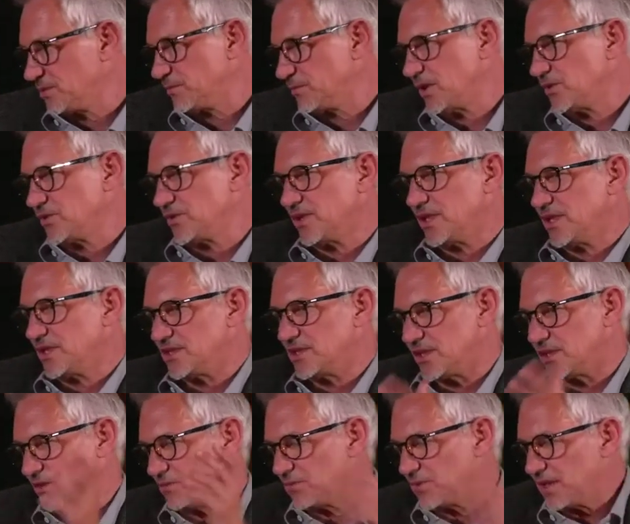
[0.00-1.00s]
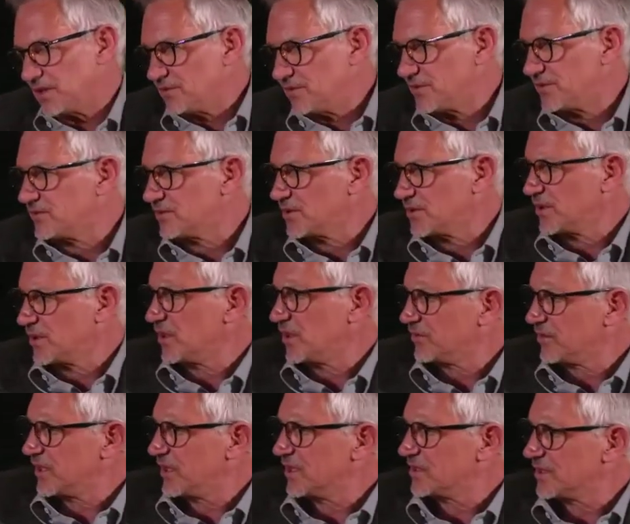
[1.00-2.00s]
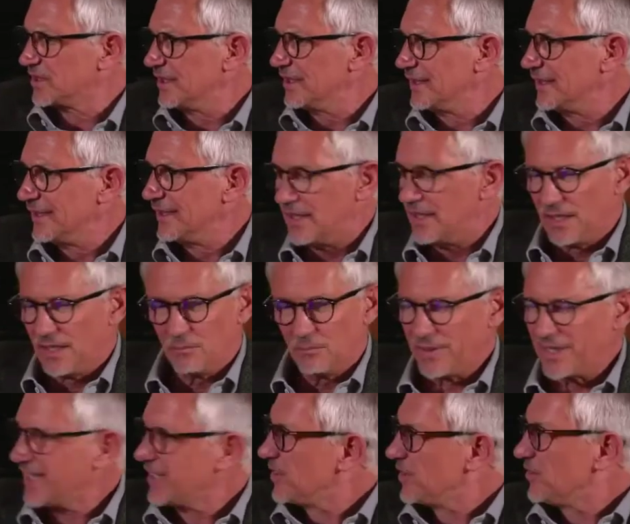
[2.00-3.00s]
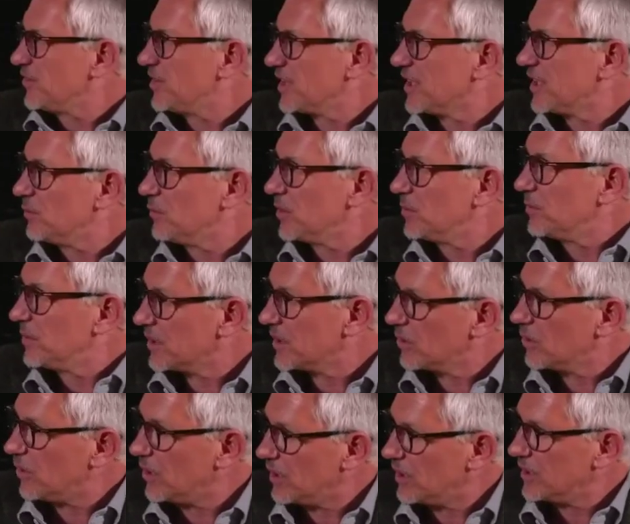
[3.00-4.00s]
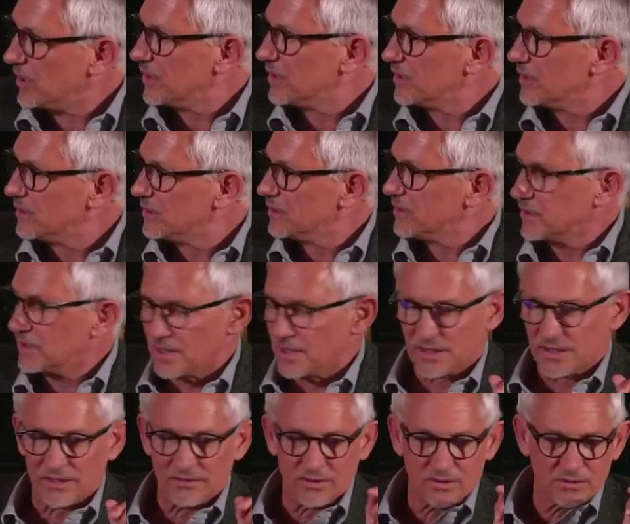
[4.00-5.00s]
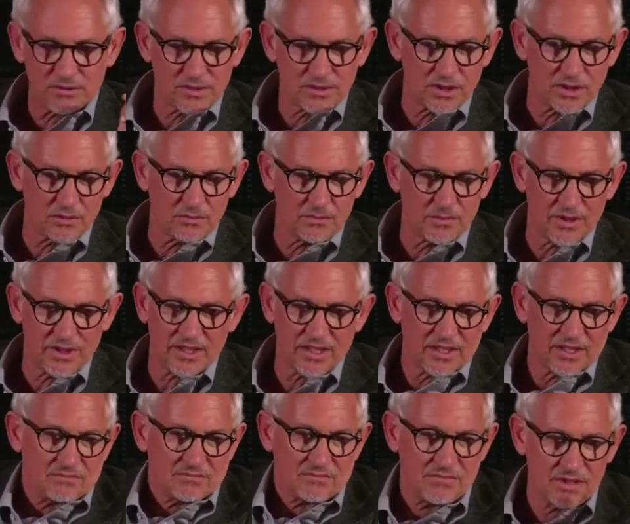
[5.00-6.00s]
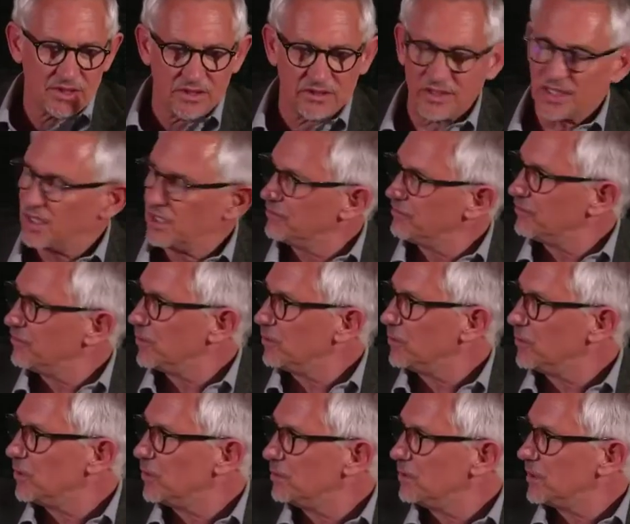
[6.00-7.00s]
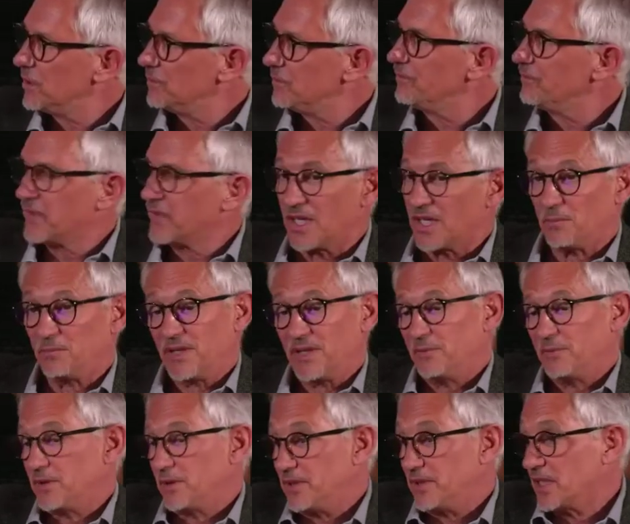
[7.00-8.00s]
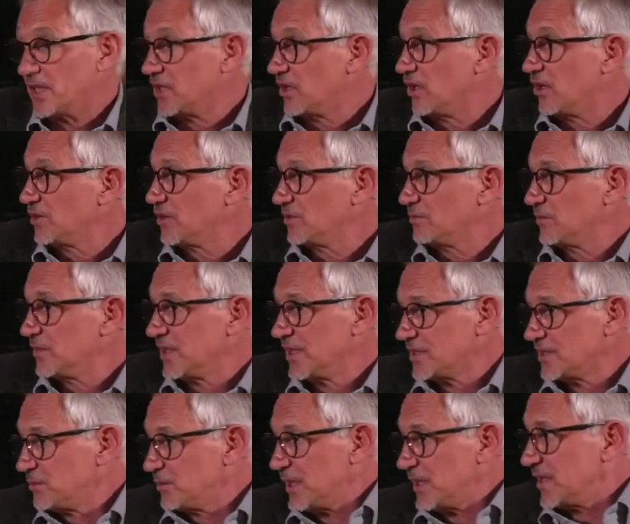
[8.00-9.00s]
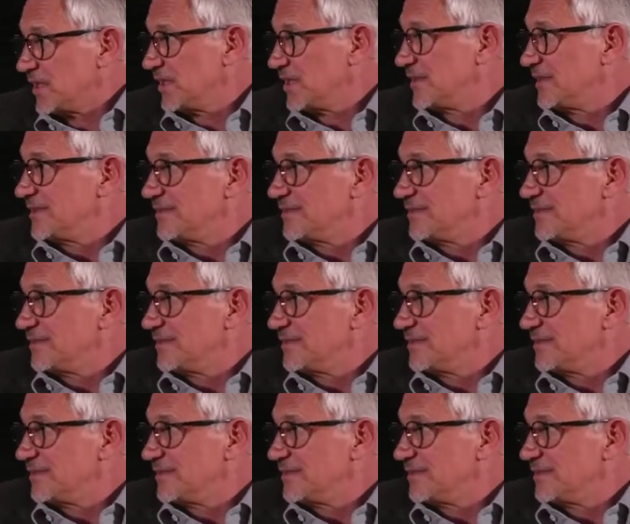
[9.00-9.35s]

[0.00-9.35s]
Oh. Both knees, he couldn't play for 2.5 years. But I don't think he would have been quite that level. So, but they, you know, they love football. But I play with them in the garden, but that's about it.